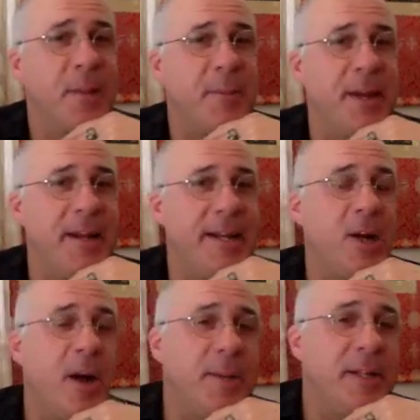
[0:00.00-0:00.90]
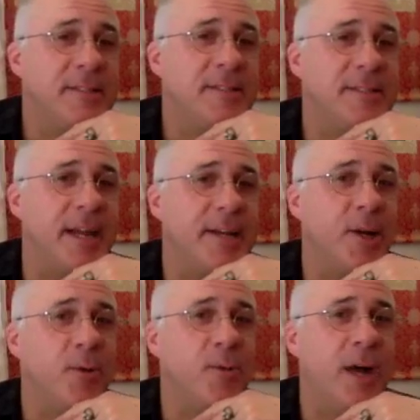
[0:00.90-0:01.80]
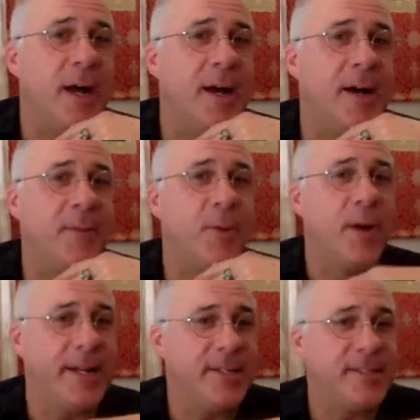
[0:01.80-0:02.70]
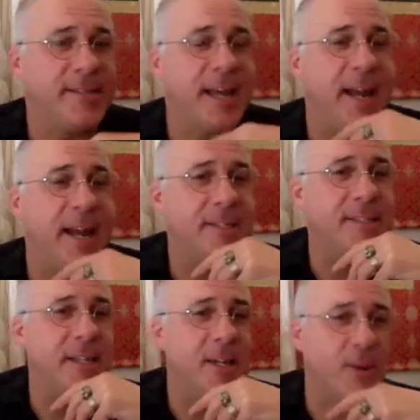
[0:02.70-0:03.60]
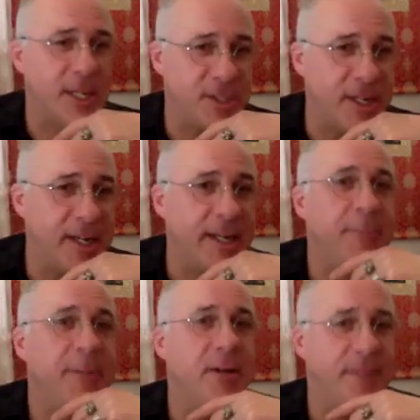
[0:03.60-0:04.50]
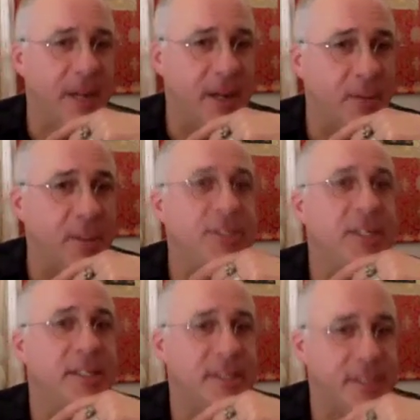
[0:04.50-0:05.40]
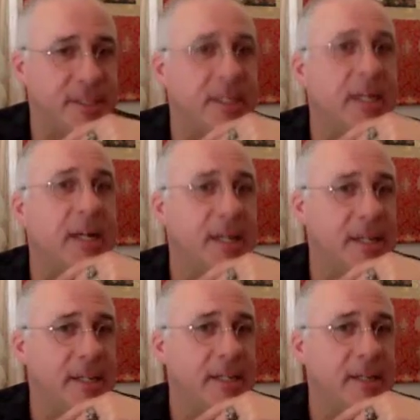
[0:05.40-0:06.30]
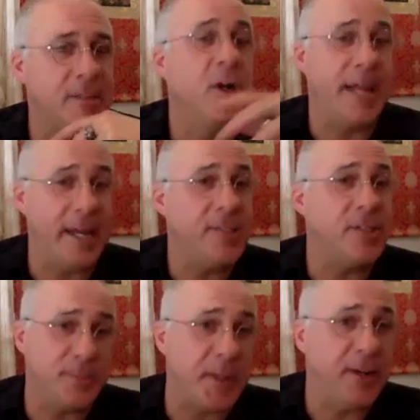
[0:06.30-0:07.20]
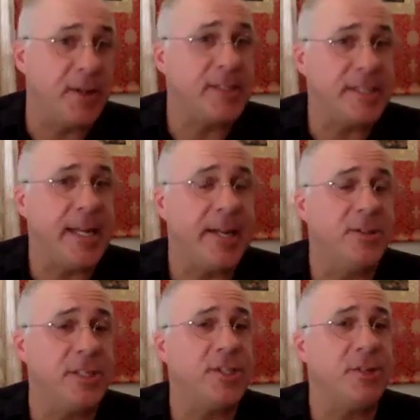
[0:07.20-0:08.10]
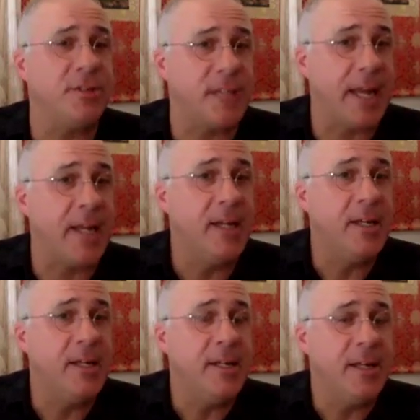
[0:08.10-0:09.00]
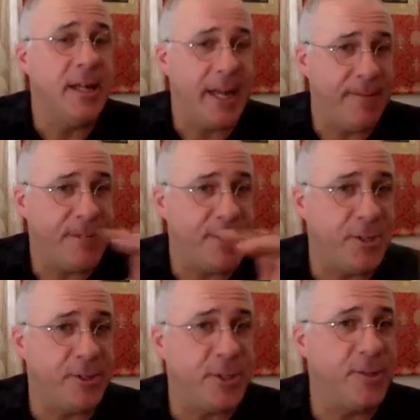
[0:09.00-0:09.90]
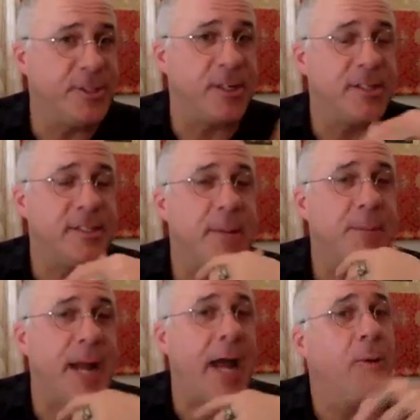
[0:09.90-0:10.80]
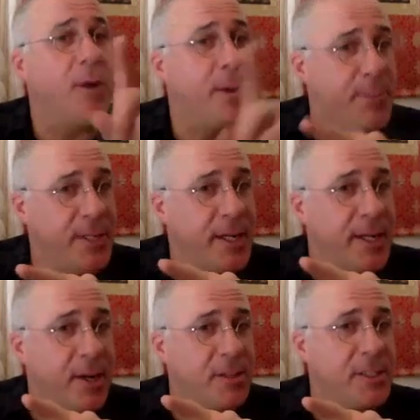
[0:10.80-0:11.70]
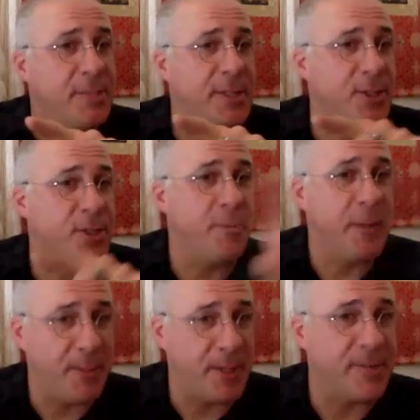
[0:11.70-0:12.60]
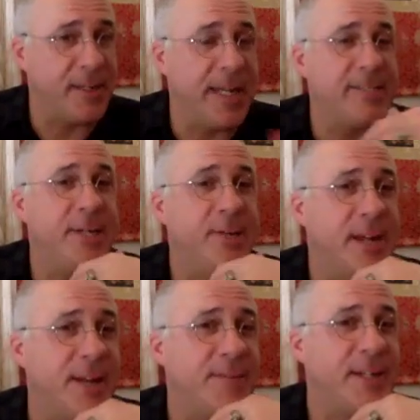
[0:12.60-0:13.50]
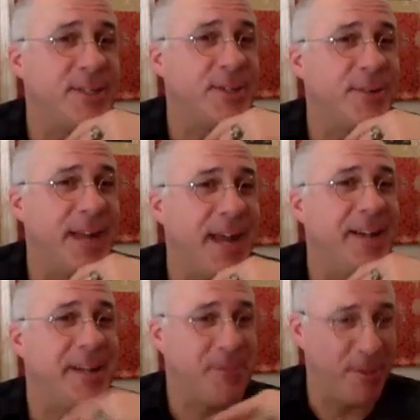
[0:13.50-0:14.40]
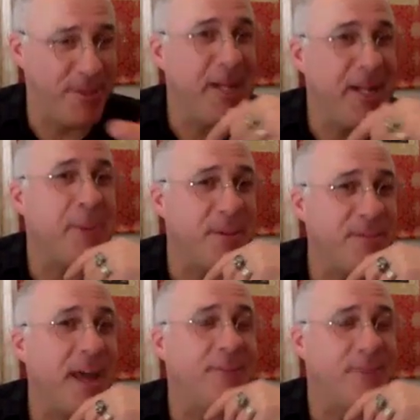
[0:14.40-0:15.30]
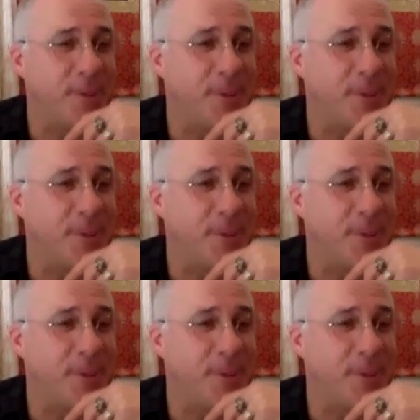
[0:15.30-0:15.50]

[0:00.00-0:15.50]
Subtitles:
But any comments? I know, Maureen, you said that excellent question in email there, which is, we'll get into this, but you can see huge issues like, if the two truths are separate, how would a Buddha and ultimate truth be able to relate to you in conventional reality? Well, think about that from